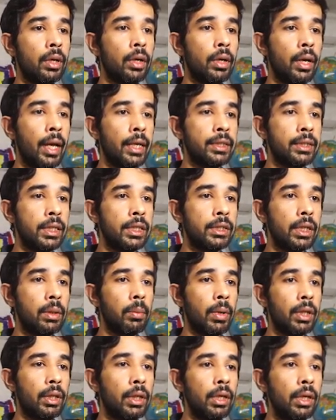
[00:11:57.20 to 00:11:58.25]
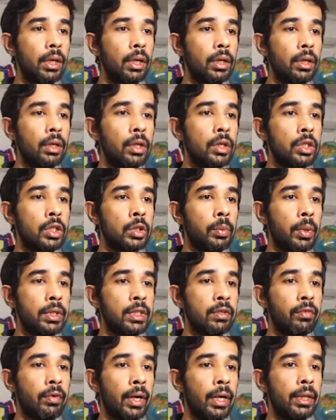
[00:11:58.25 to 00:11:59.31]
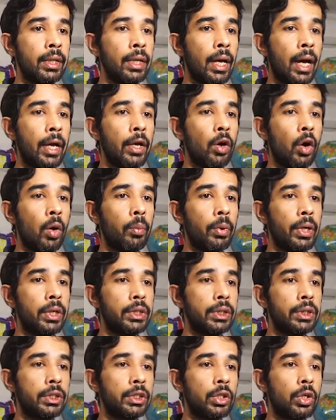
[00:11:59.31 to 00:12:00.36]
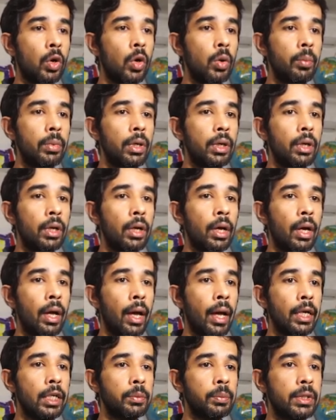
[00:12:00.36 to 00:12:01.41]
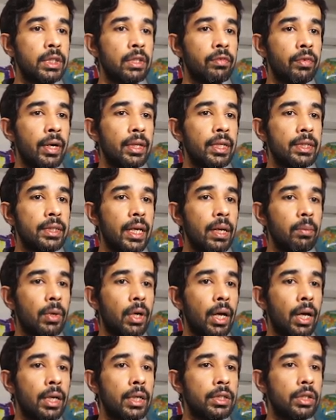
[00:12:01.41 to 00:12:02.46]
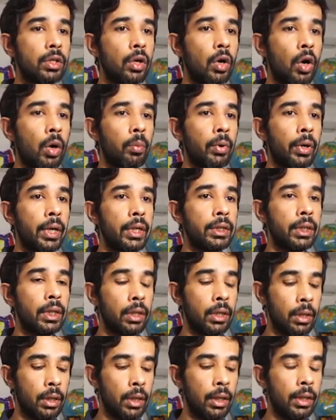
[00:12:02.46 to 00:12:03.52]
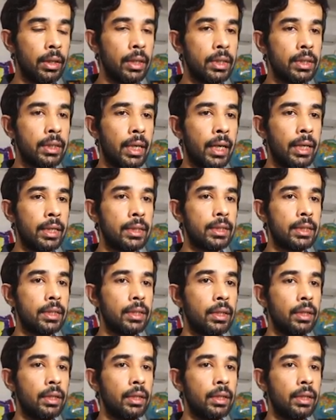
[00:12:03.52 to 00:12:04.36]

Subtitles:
extension method, specify the IOperation scoped, and specify the same class operation in this case.